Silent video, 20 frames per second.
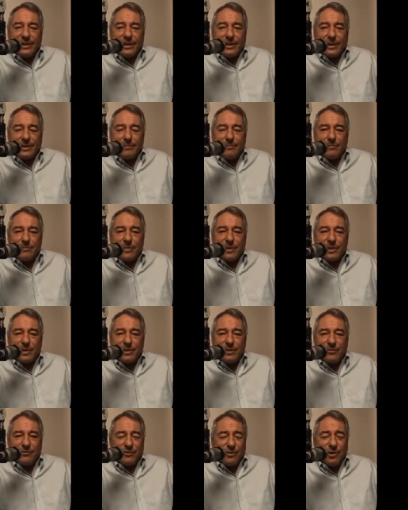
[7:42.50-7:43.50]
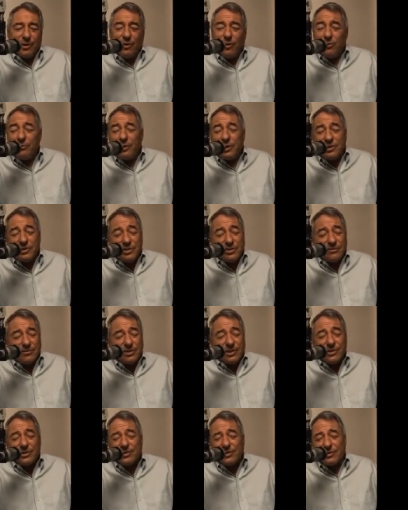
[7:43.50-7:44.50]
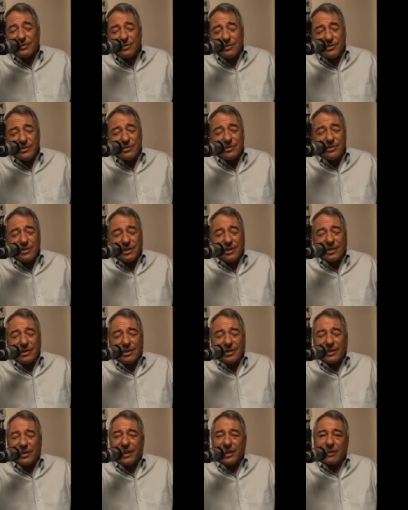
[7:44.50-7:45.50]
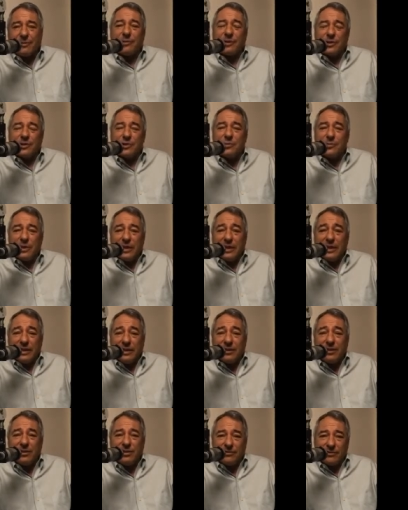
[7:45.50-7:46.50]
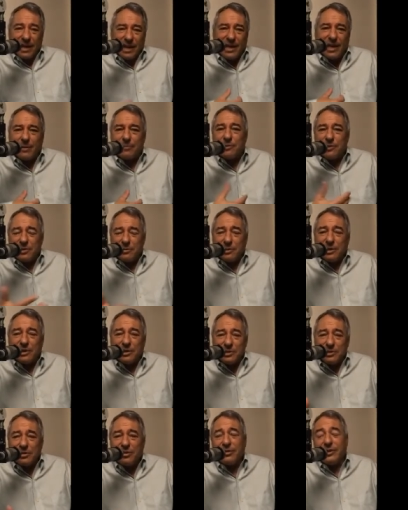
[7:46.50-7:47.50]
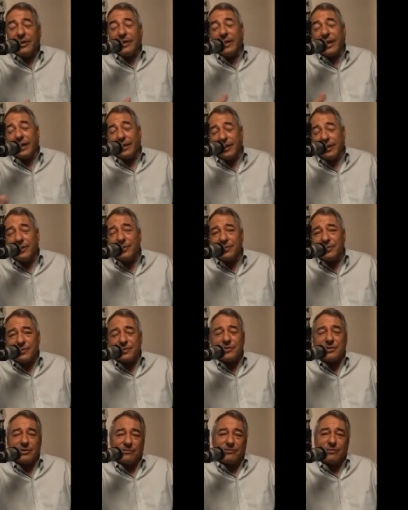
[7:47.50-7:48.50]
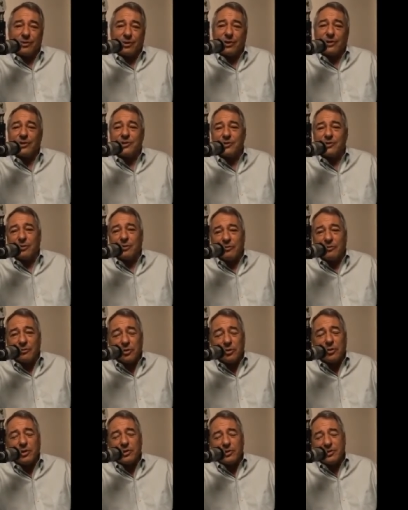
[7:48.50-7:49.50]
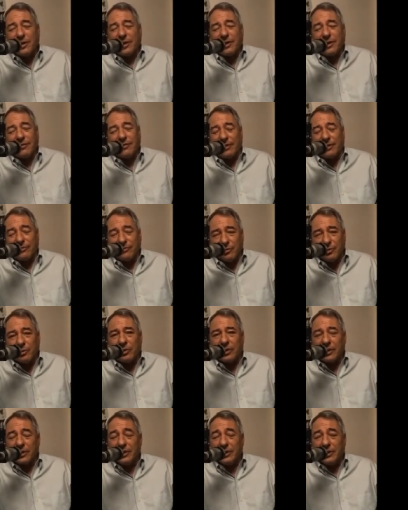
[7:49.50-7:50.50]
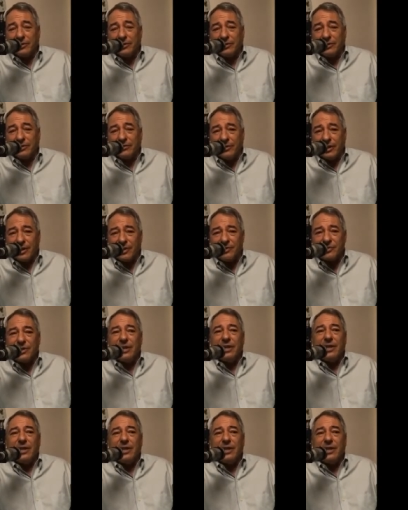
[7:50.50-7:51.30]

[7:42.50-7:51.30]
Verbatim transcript: um, uh, for a whole bunch of reasons, uh, I don't want to speak ill of I happen to be an attorney not licensed in Florida, so I'm, of course, not giving Florida legal advice.